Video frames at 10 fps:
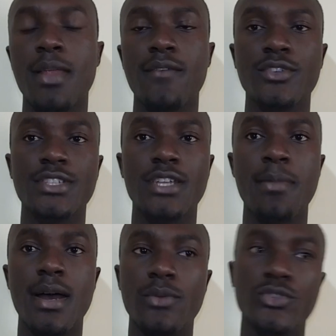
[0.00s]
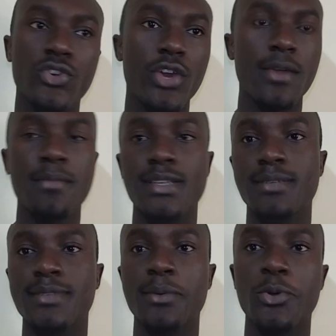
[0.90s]
playing for German. We saw him
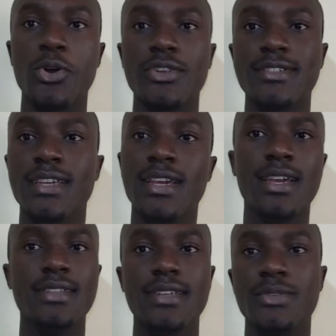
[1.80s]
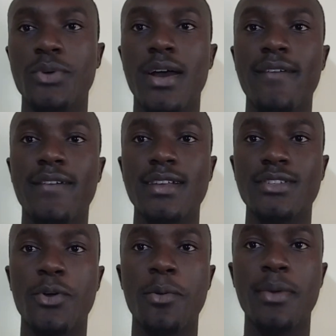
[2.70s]
missing some goals. And that's why
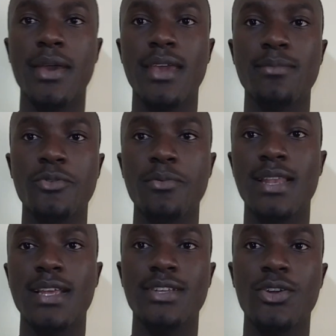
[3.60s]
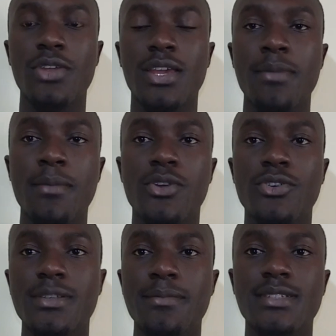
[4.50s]
fans compare him to Bill as a goalkeeper,
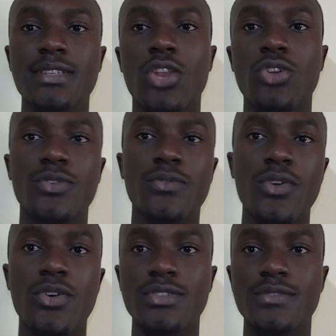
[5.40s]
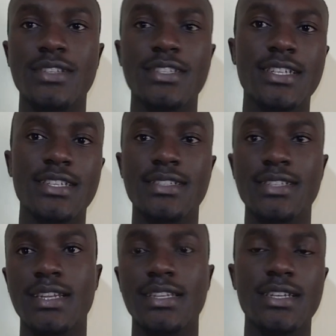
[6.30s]
because he's missing a lot of goals for the
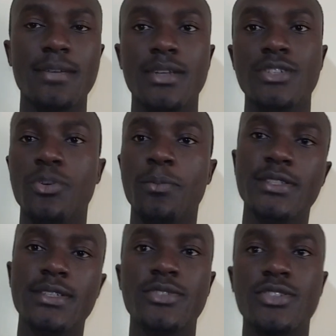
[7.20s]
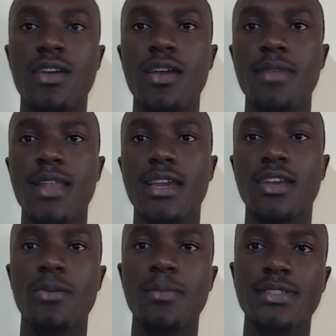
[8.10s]
Chelsea and the German. So please subscribe,
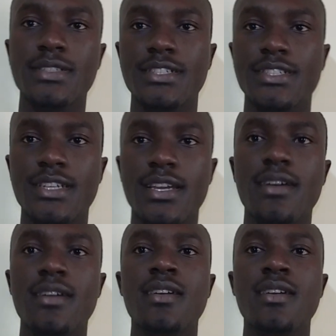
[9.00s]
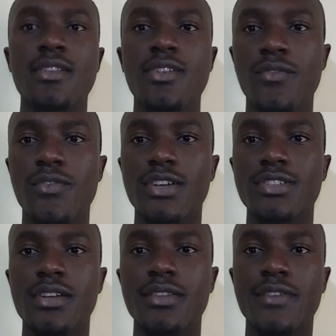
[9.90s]
like, comment, and share. Don't
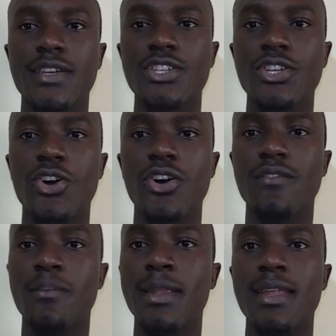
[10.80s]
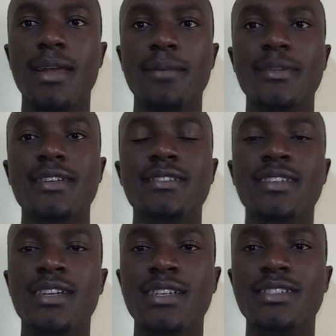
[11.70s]
forget the notification on for my daily update.
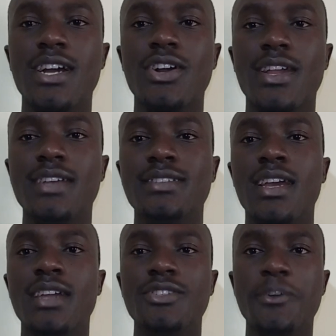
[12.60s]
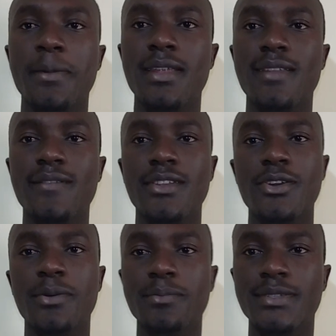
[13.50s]
Ciao, guys. Enjoy my daily
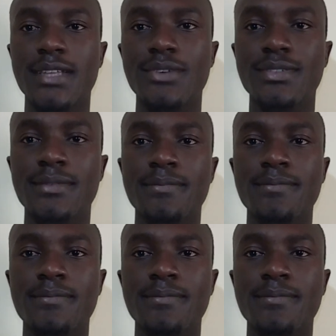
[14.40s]
video. Peace out.